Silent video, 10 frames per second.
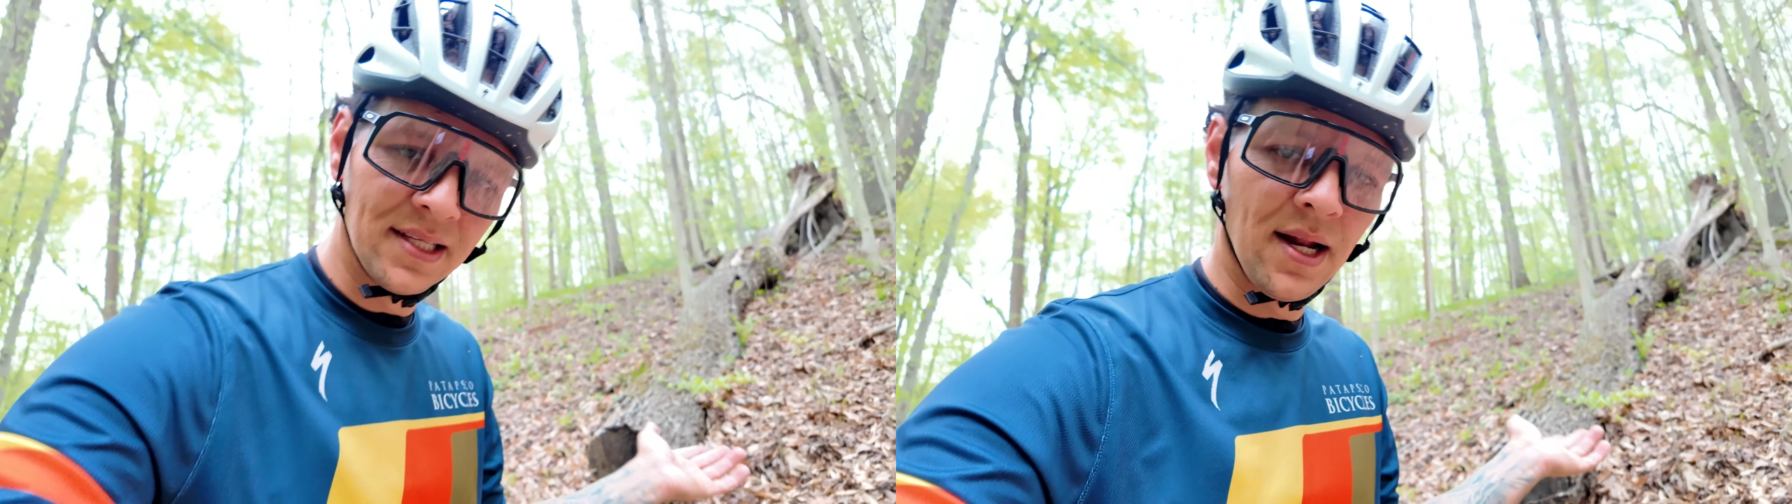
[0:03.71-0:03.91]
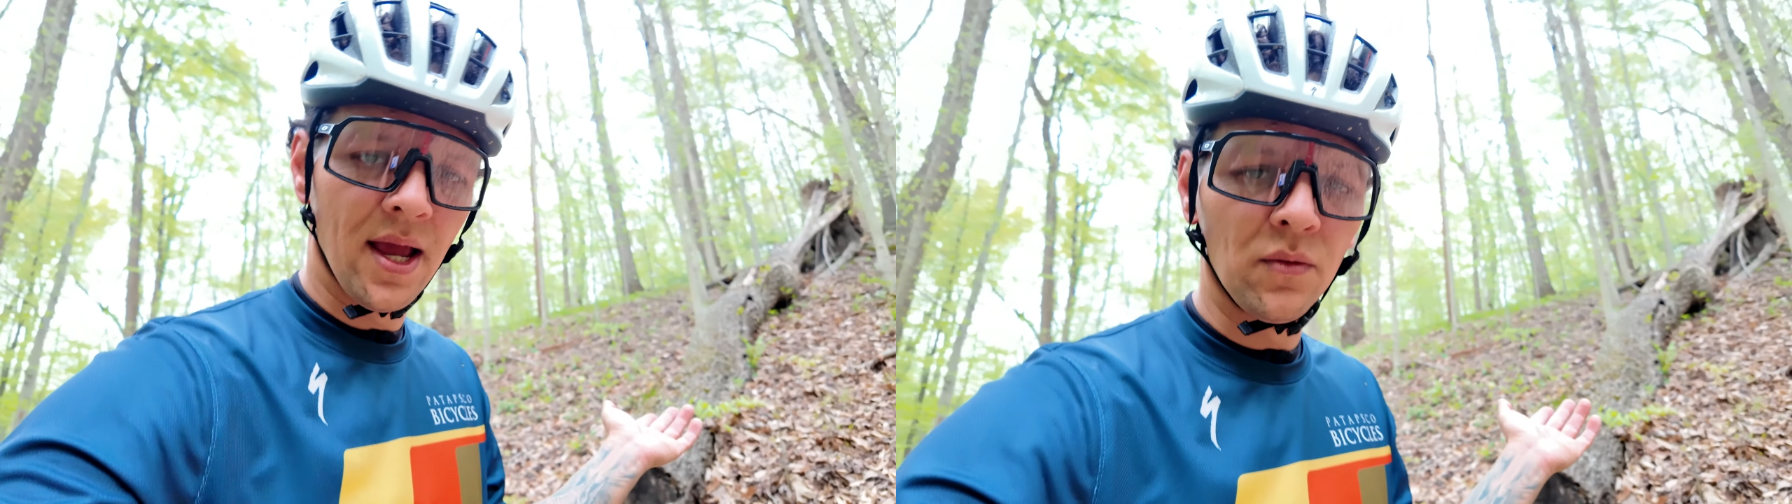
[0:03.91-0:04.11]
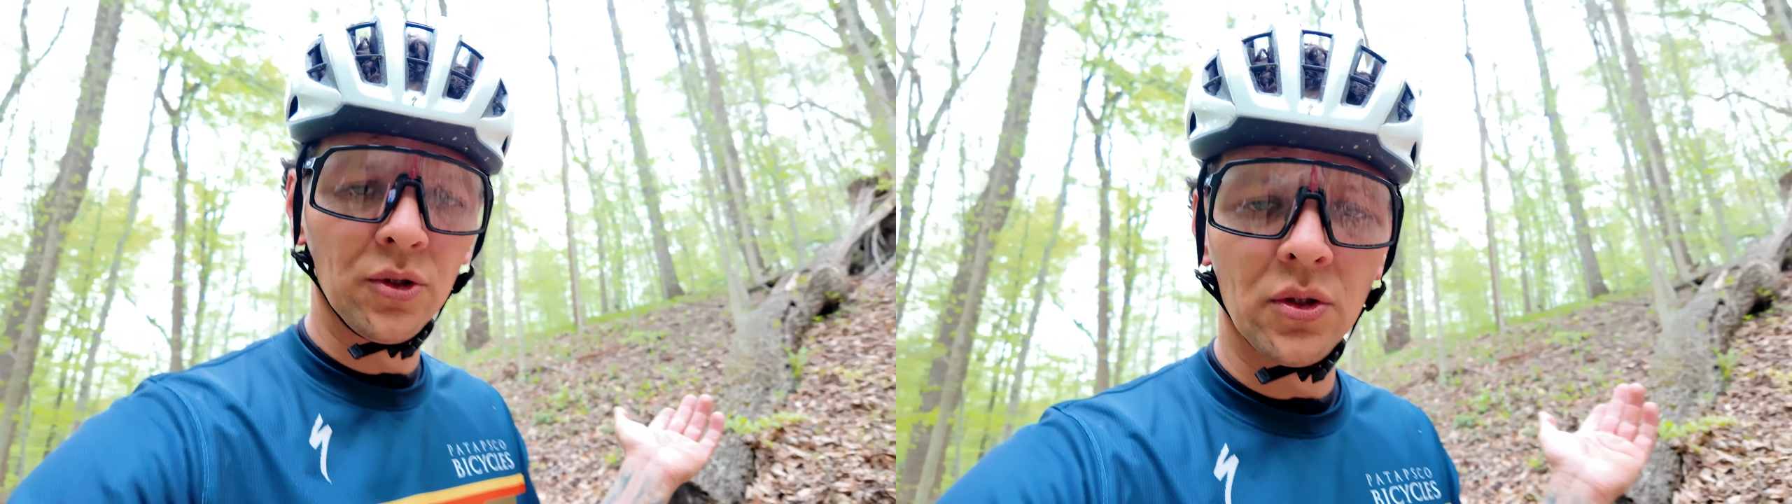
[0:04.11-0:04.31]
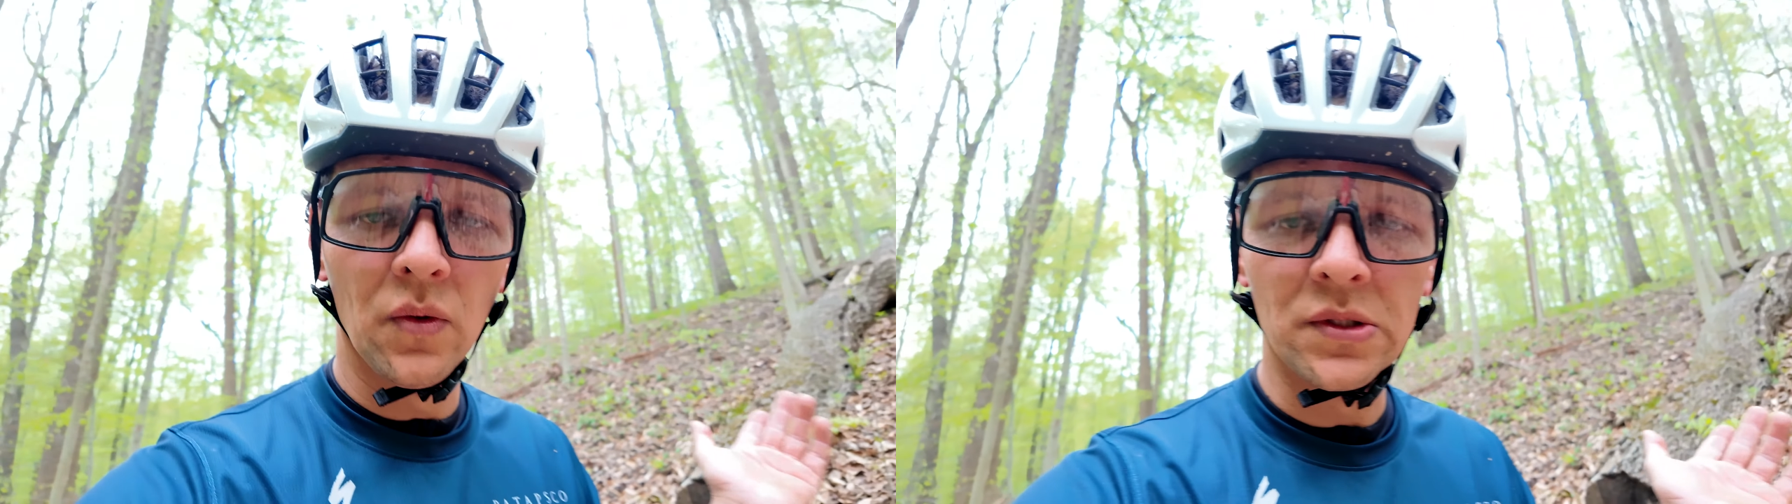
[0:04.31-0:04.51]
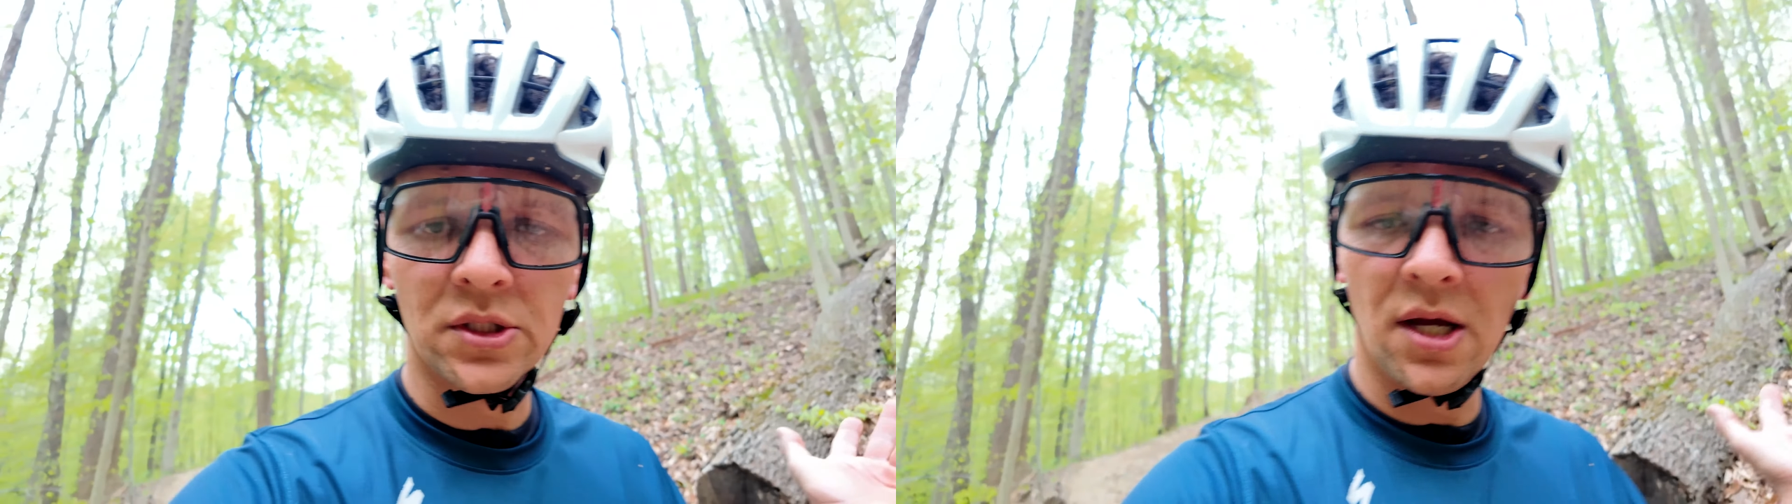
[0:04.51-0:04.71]
Today we're
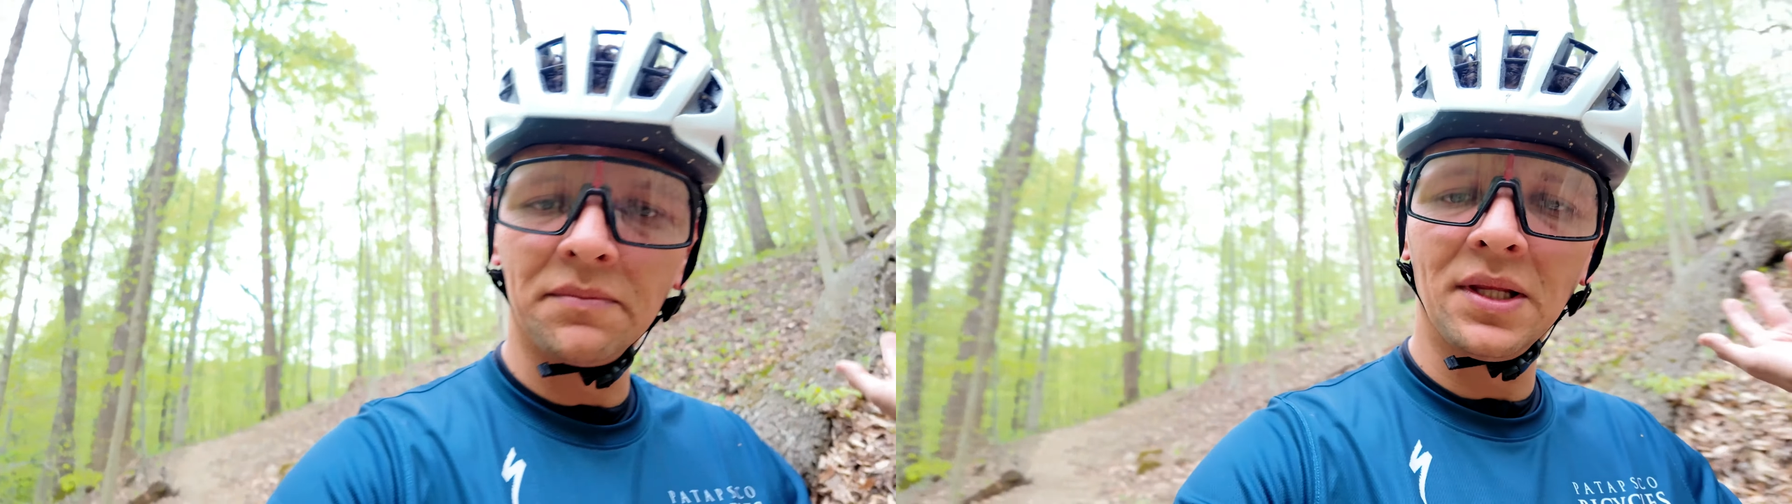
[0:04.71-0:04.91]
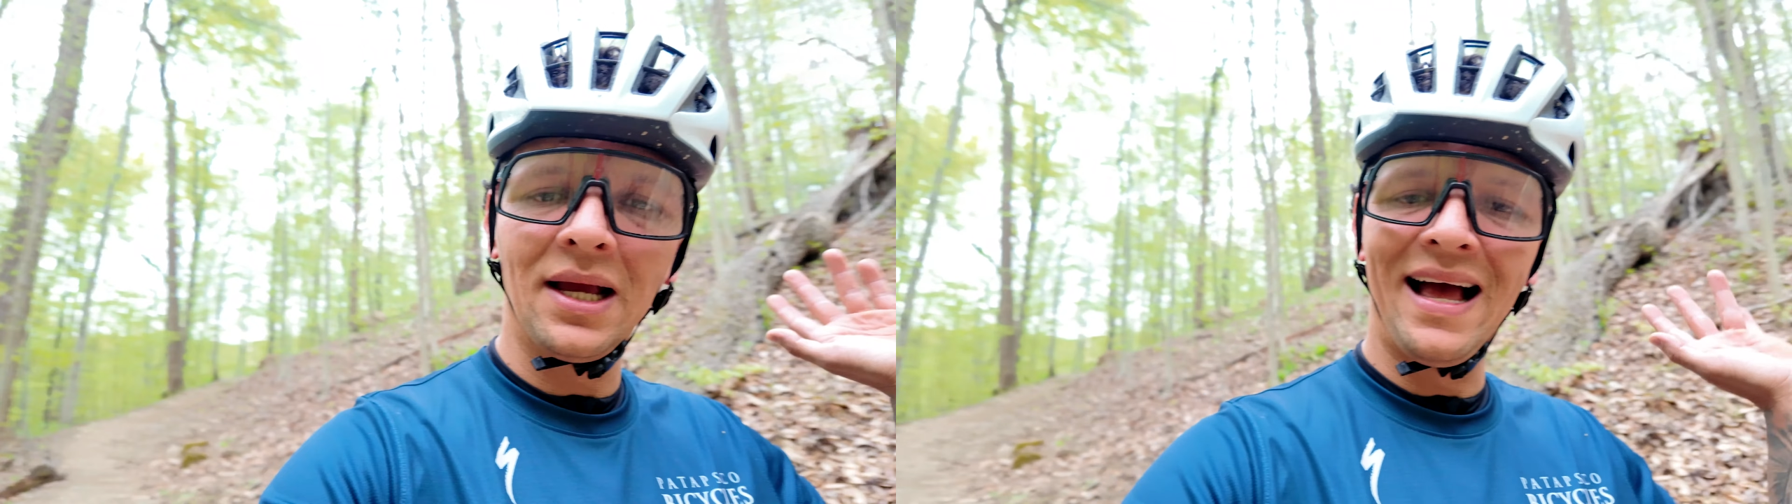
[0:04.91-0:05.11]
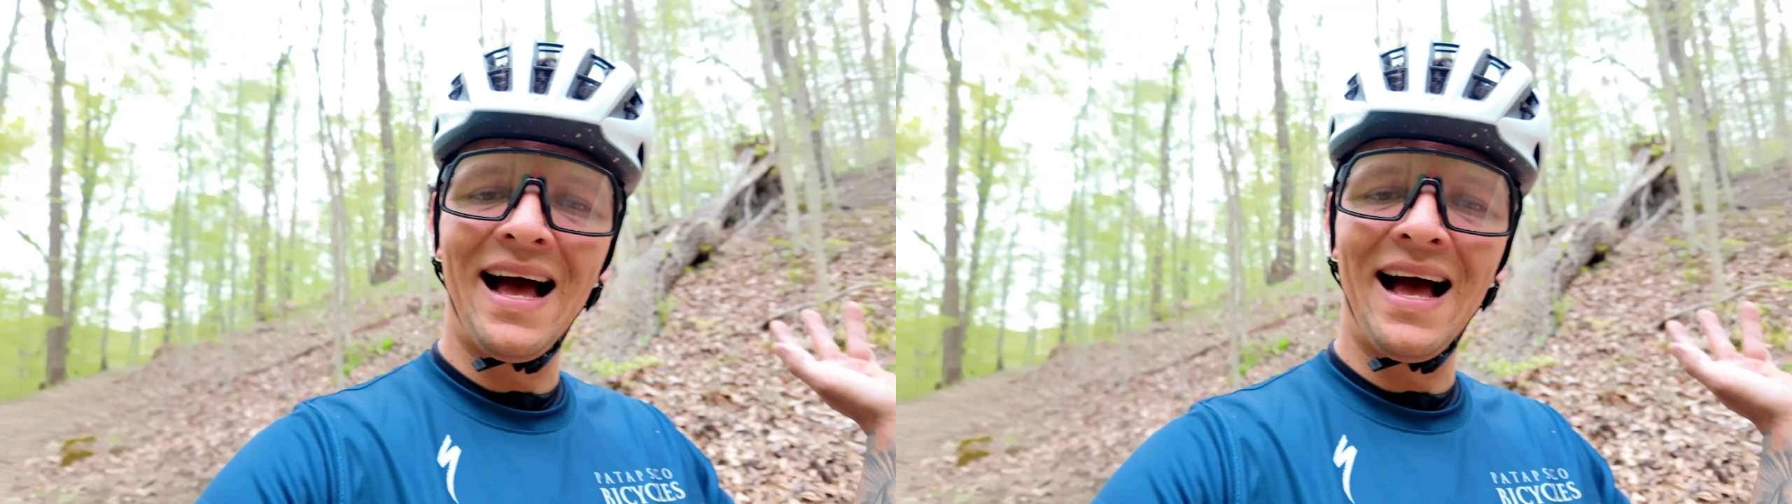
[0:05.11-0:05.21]
doing something